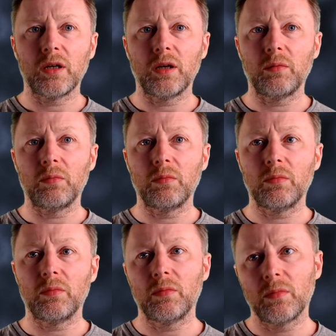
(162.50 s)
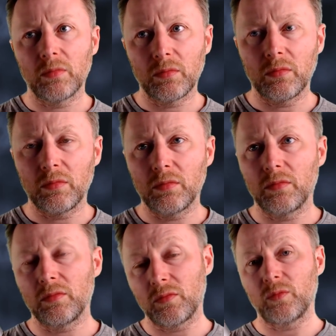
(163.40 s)

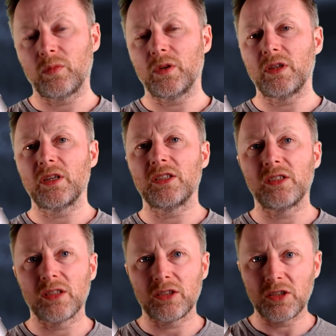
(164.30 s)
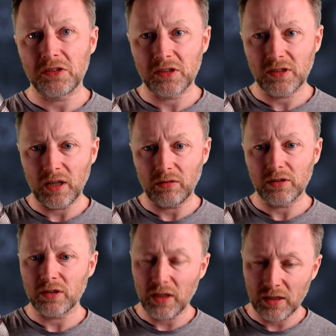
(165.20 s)
what the teachings of Jesus
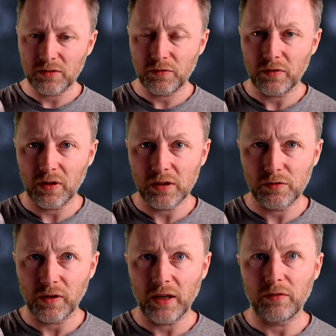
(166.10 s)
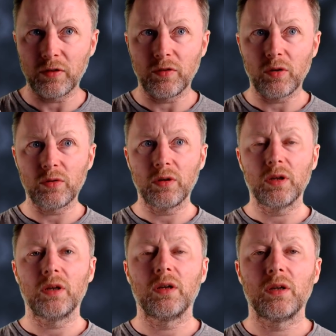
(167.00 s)
telling us, he is forgiven of all
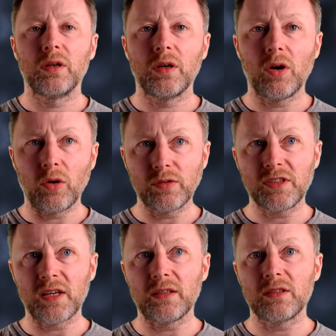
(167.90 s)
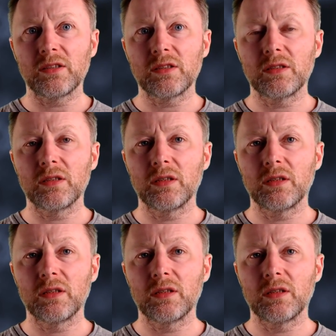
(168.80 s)
sins.